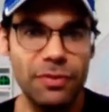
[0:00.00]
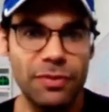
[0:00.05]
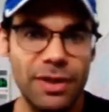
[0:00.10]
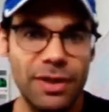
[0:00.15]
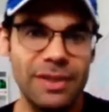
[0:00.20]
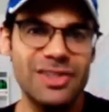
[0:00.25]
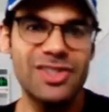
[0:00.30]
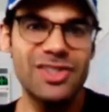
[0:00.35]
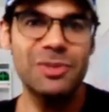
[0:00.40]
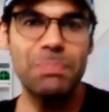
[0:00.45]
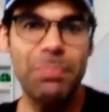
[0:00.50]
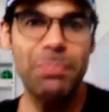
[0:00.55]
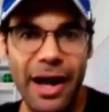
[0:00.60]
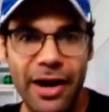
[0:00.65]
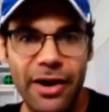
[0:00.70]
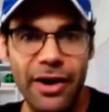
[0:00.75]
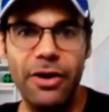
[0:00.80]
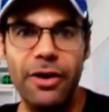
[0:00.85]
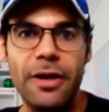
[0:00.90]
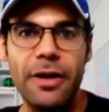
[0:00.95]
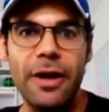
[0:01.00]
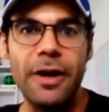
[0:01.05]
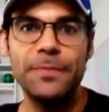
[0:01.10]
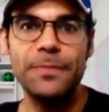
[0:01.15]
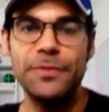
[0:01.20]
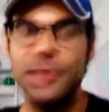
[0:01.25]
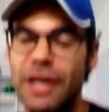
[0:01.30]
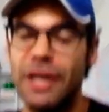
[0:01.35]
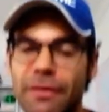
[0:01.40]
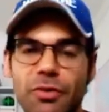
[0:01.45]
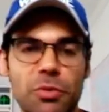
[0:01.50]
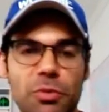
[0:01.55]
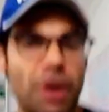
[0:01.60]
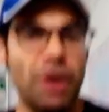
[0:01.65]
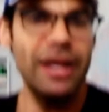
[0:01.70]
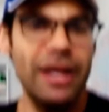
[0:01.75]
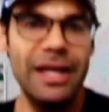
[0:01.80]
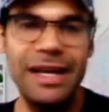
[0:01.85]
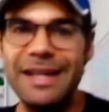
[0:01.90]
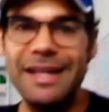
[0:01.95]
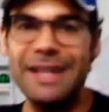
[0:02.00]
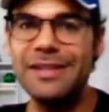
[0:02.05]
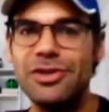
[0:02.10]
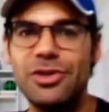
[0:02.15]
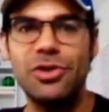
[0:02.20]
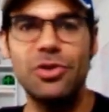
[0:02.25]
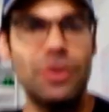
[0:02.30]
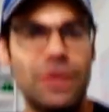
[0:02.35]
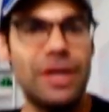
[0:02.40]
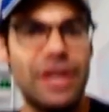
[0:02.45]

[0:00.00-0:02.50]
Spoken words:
moved, and inspired to give you money, to